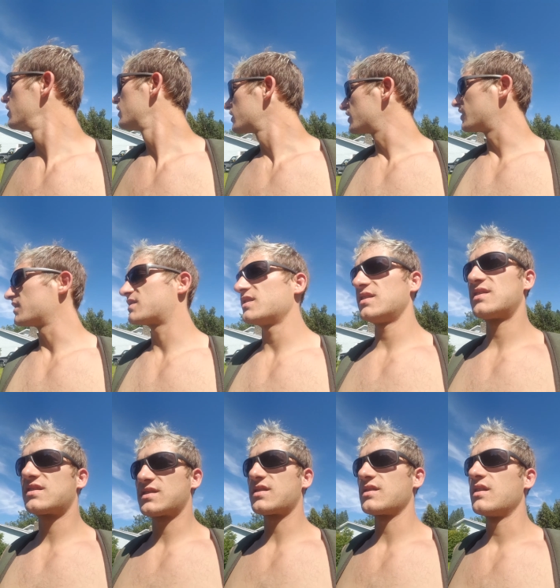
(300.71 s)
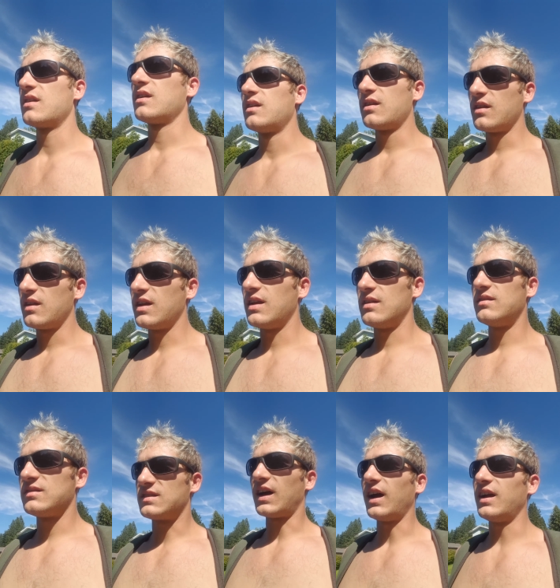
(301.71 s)
because
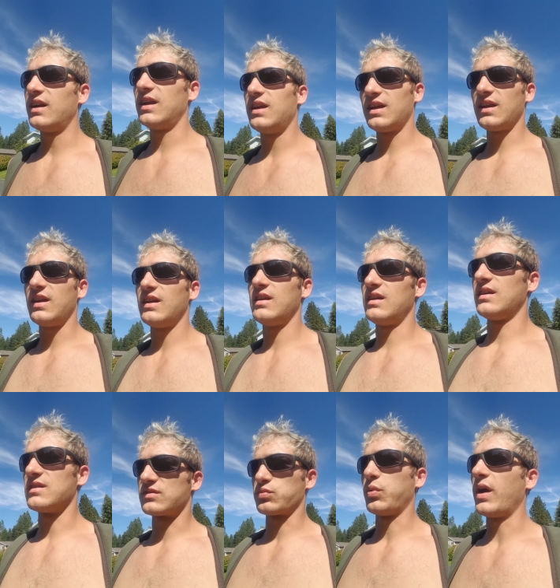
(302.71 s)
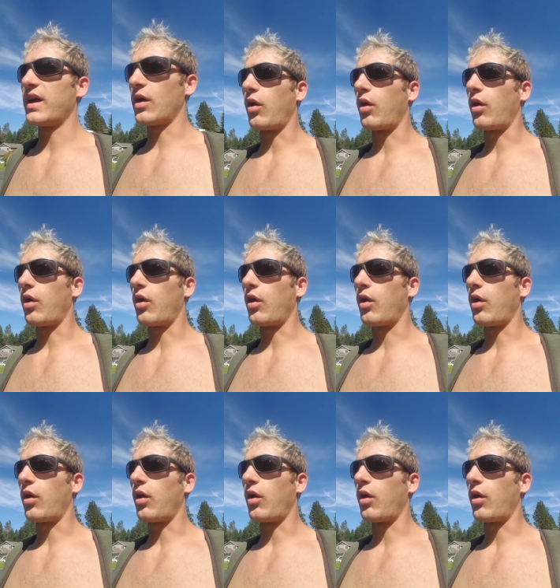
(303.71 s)
dieting is way